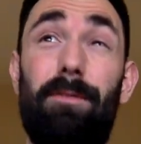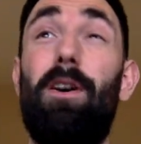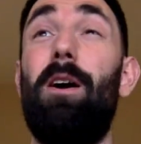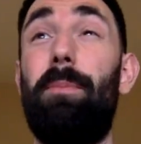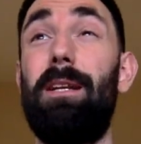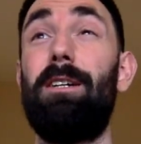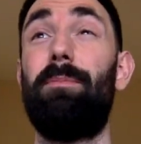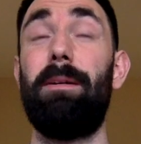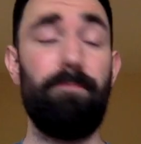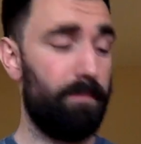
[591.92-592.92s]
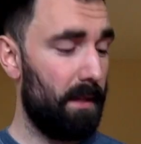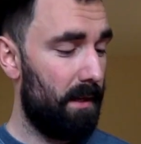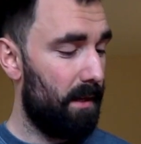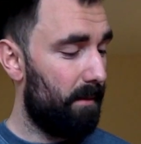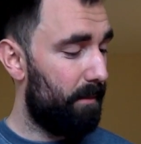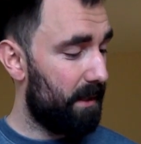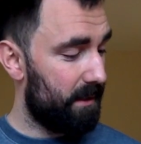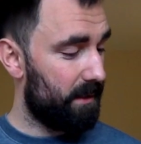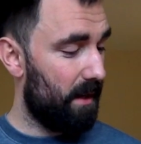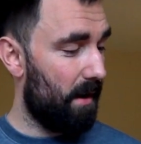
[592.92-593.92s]
up a little bit,
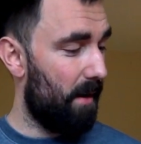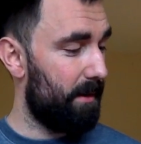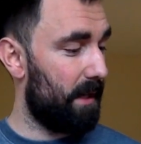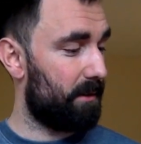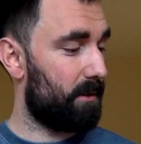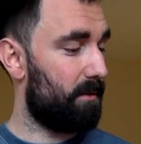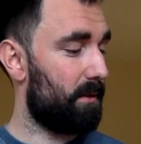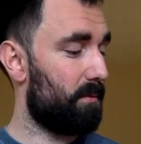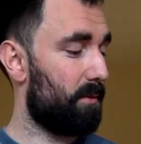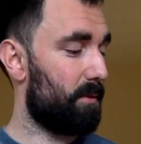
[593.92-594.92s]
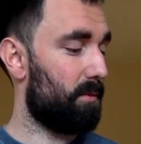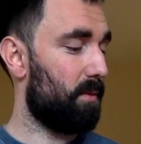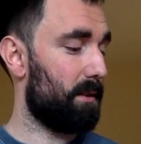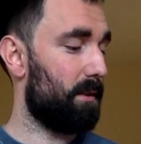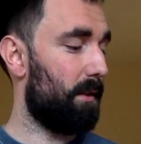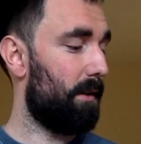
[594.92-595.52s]
because I just wasn't